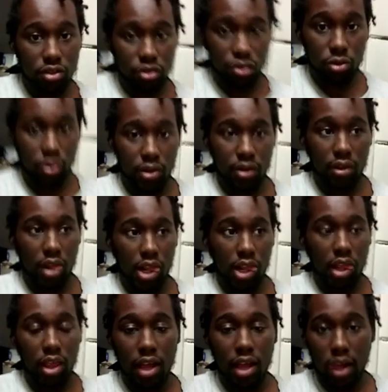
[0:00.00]
Jordan.
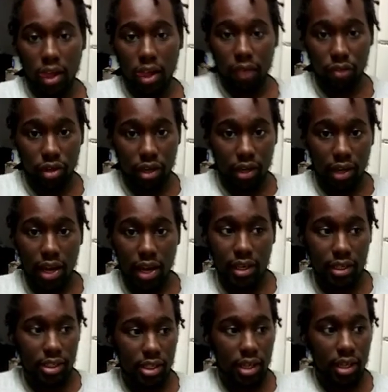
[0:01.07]
Like for the
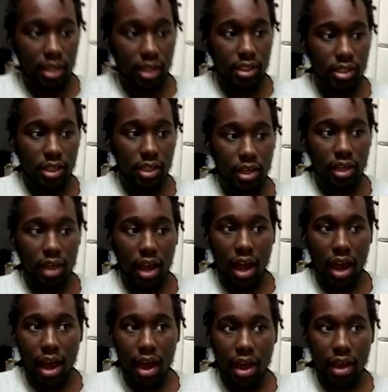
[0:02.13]
'90s kids and
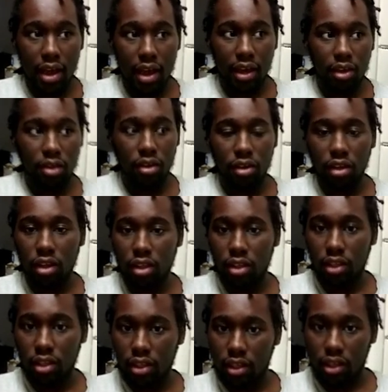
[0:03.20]
high,
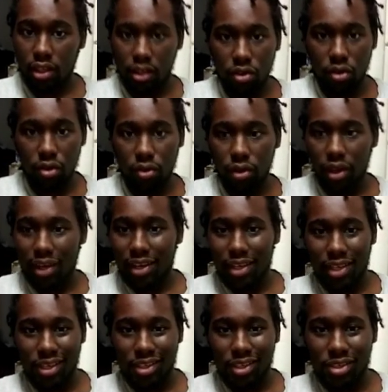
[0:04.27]
you know,
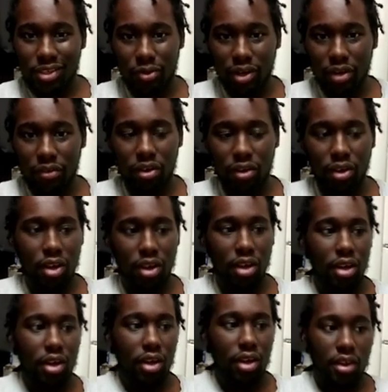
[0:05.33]
'80s or whatever,
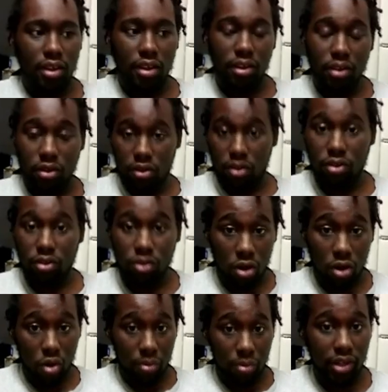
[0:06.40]

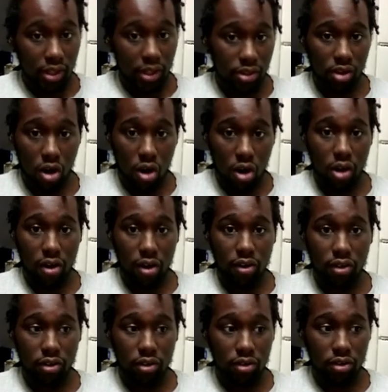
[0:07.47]
Kobe is our
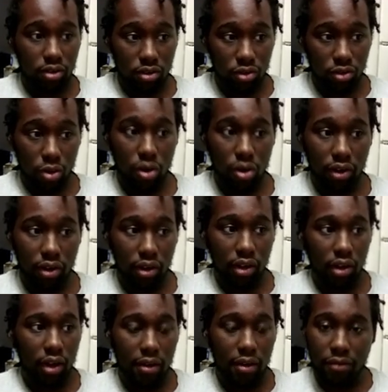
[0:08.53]
Jordan.
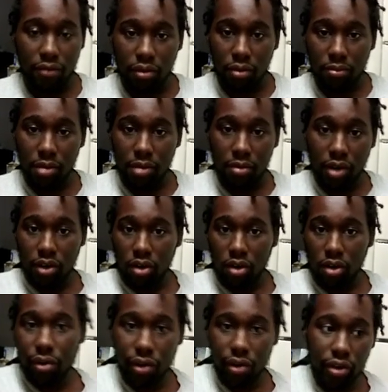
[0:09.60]
And for the people that are
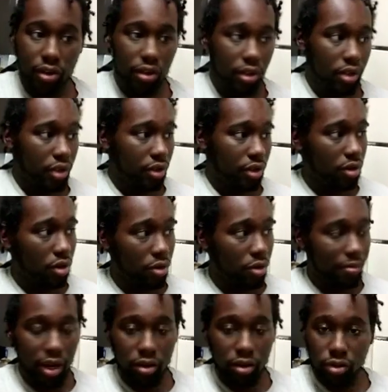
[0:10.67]
older, you know,
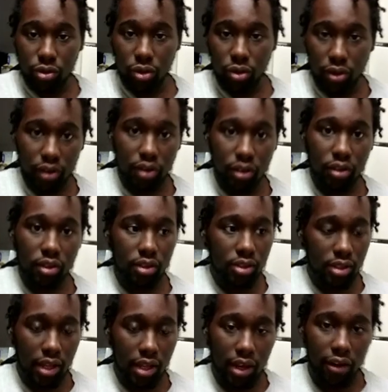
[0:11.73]
Michael Jordan is
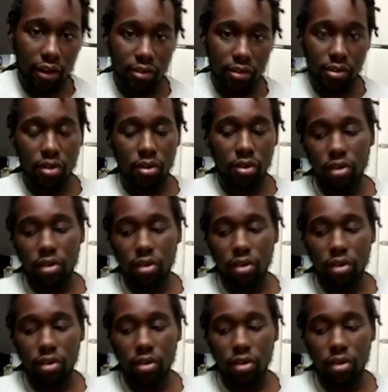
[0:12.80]
there. So